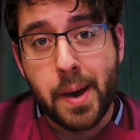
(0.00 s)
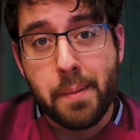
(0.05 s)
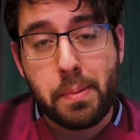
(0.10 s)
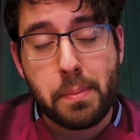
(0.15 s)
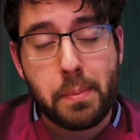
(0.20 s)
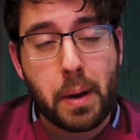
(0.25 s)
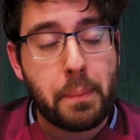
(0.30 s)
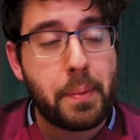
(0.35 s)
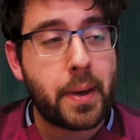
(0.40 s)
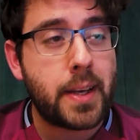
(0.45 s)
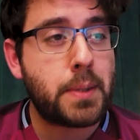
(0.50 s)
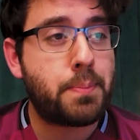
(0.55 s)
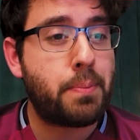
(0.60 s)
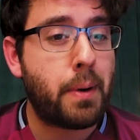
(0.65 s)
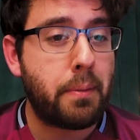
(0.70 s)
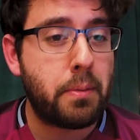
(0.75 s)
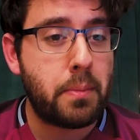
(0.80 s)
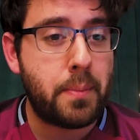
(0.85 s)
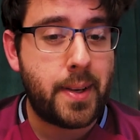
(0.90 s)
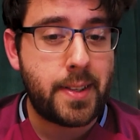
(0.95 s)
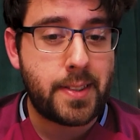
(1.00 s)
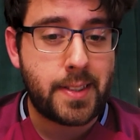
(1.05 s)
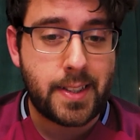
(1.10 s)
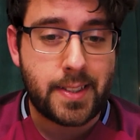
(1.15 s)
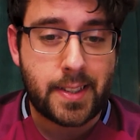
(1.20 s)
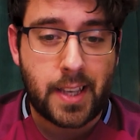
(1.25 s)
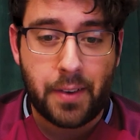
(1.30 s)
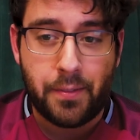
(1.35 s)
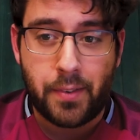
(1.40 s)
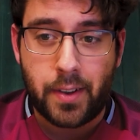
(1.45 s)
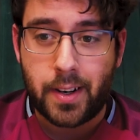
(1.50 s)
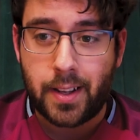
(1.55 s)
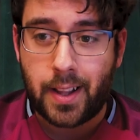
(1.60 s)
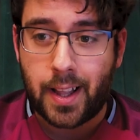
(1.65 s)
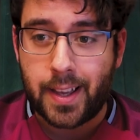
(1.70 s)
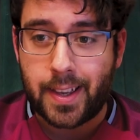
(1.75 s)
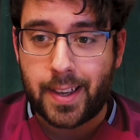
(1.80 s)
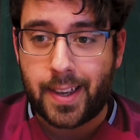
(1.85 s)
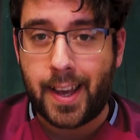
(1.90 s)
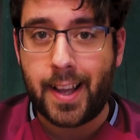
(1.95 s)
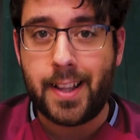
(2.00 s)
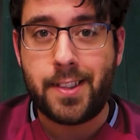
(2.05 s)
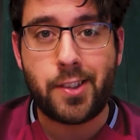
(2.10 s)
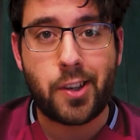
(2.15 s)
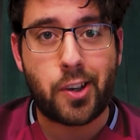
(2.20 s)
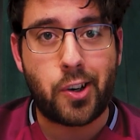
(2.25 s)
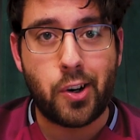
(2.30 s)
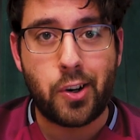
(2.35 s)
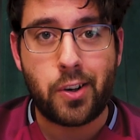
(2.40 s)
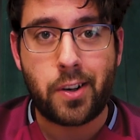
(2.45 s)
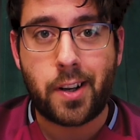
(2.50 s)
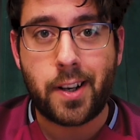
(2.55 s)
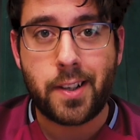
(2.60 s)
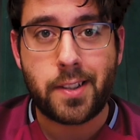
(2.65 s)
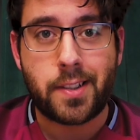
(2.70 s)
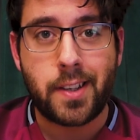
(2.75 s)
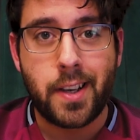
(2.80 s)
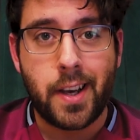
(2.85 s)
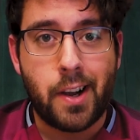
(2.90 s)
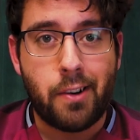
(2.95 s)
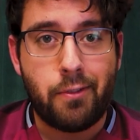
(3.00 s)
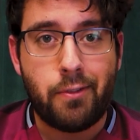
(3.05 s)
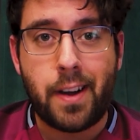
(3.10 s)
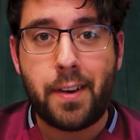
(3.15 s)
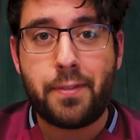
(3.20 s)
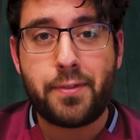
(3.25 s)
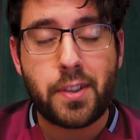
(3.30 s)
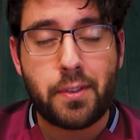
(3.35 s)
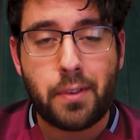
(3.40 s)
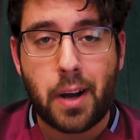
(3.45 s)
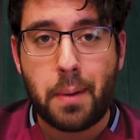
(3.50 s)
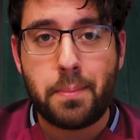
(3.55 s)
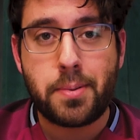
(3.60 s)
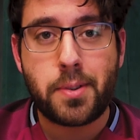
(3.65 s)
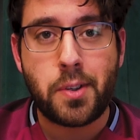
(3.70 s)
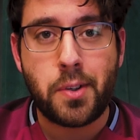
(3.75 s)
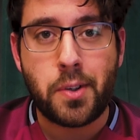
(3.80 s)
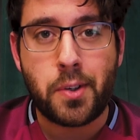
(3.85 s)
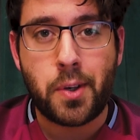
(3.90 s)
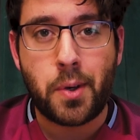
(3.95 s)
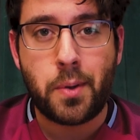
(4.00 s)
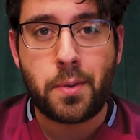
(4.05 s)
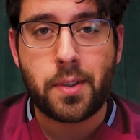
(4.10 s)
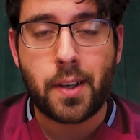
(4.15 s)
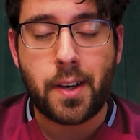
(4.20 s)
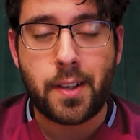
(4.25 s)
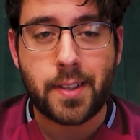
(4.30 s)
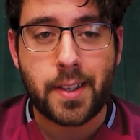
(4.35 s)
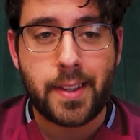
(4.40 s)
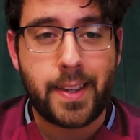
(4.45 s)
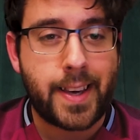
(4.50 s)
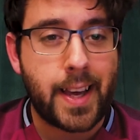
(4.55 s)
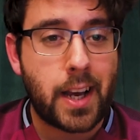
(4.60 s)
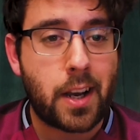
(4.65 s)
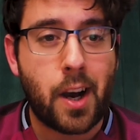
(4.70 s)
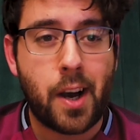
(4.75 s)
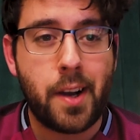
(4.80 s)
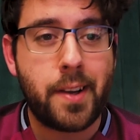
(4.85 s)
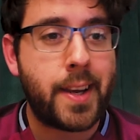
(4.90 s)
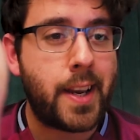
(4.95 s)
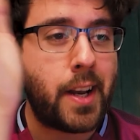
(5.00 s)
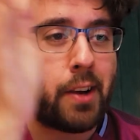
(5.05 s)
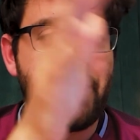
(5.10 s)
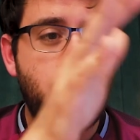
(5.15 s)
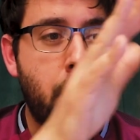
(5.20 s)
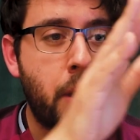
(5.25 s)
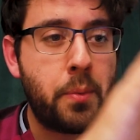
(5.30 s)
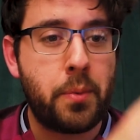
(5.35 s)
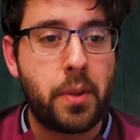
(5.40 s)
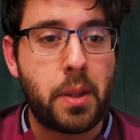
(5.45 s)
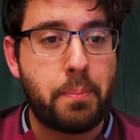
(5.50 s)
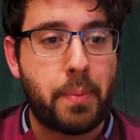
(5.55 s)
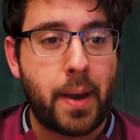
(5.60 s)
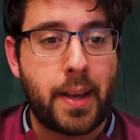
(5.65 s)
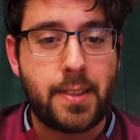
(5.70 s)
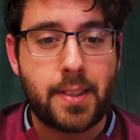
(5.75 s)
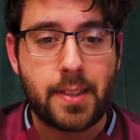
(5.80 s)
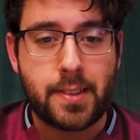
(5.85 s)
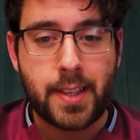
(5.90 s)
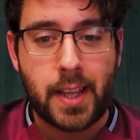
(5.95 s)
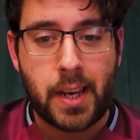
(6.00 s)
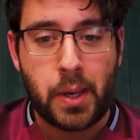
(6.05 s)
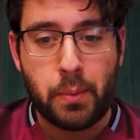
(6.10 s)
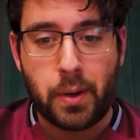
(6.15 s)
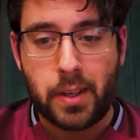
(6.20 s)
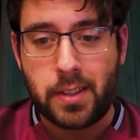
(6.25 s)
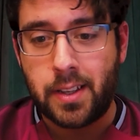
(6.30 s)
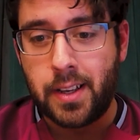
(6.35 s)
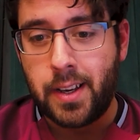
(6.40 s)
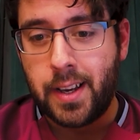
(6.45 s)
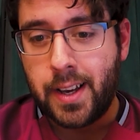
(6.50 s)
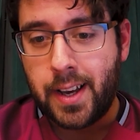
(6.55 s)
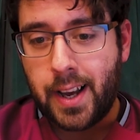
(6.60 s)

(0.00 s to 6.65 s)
But my biggest problem is it's giving like kids a gun, because refs are absolutely useless and they can't get it right with the basics anyways.